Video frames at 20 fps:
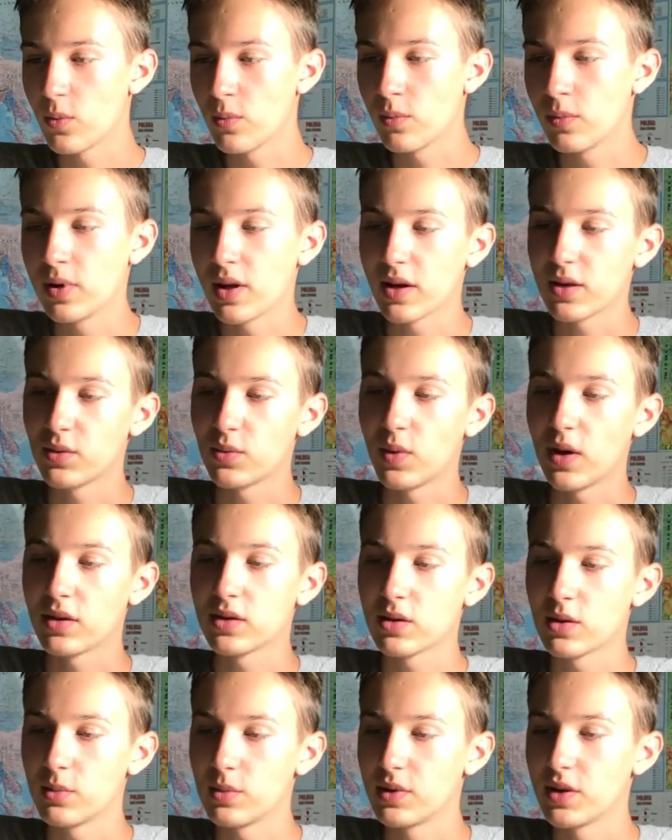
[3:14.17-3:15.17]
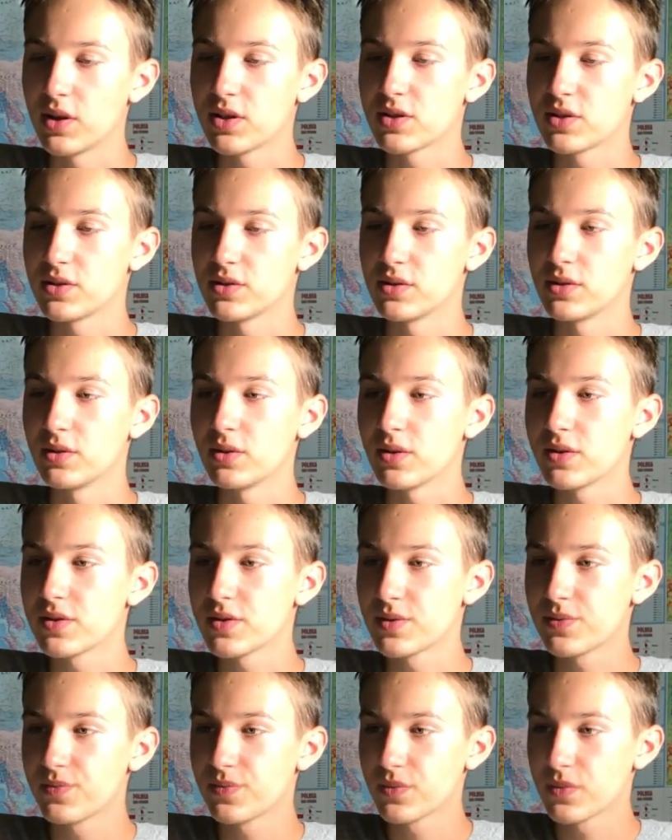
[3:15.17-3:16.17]
black and white combination. It
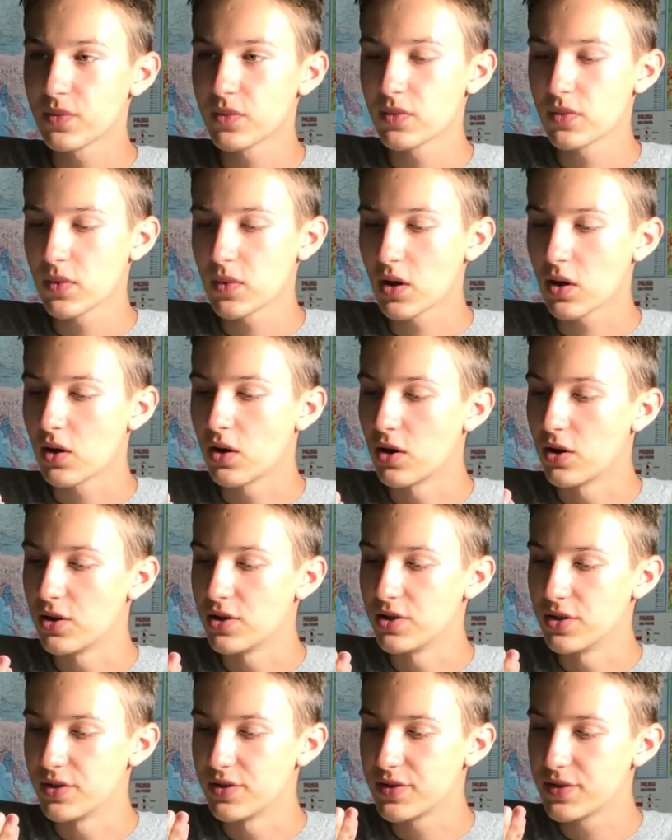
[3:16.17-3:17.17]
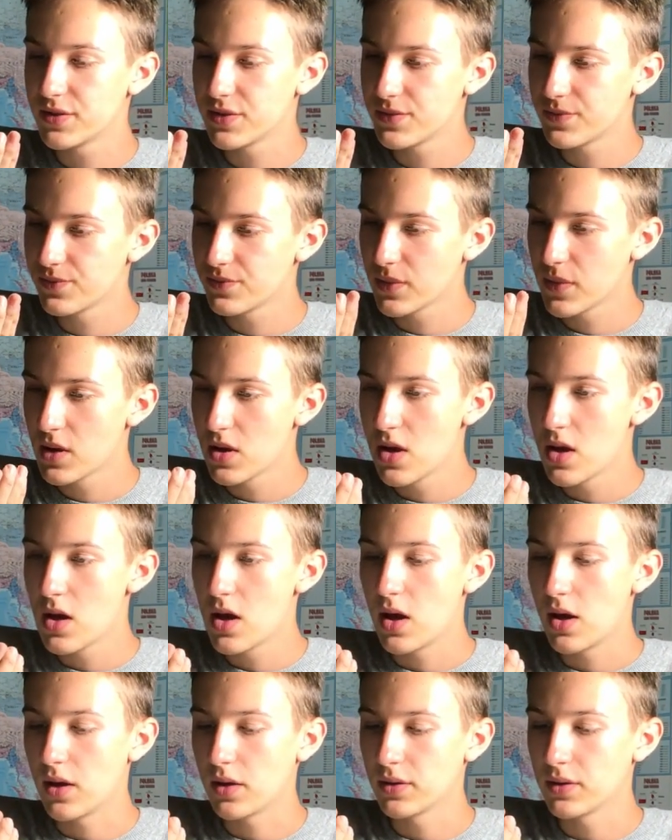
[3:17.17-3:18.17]
looks gorgeous,
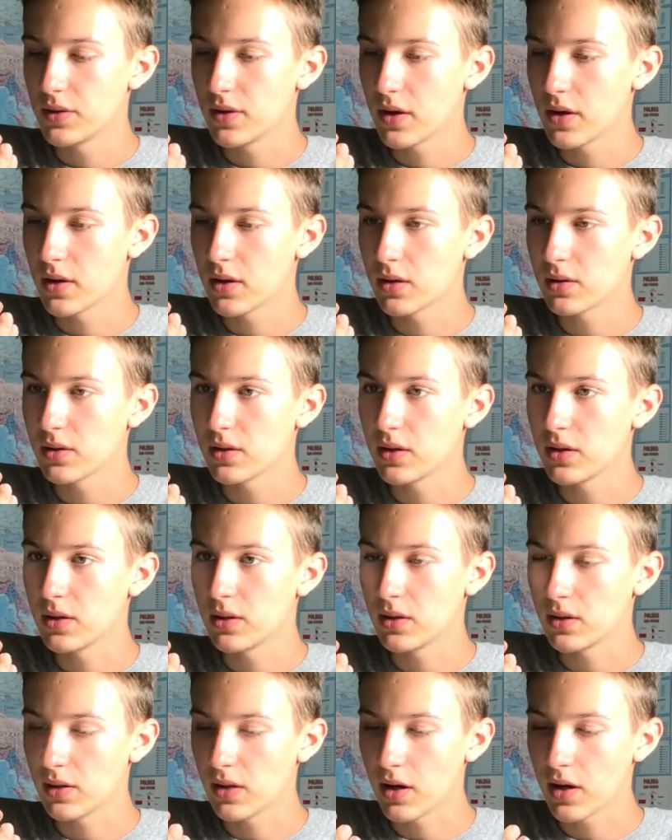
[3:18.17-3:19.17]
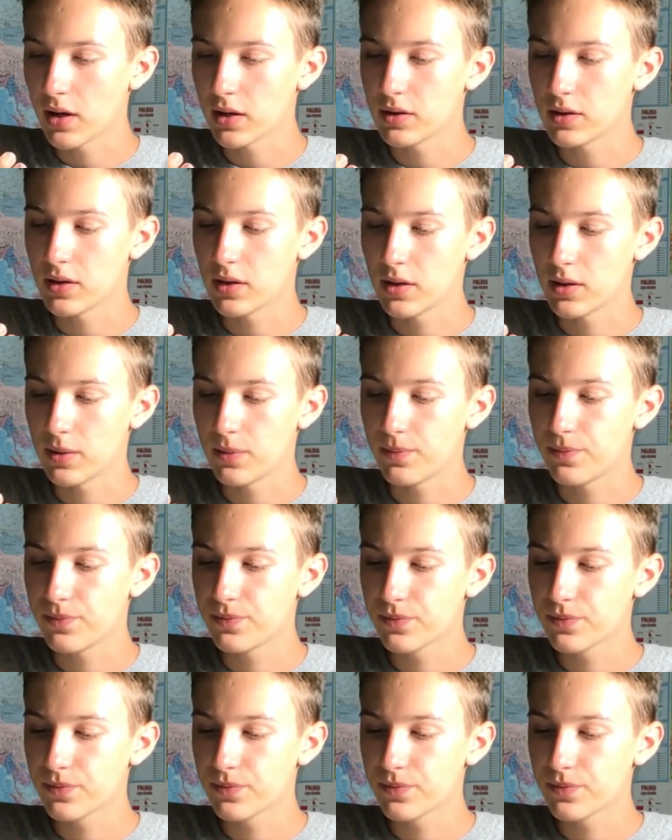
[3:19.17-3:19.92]
and I really like the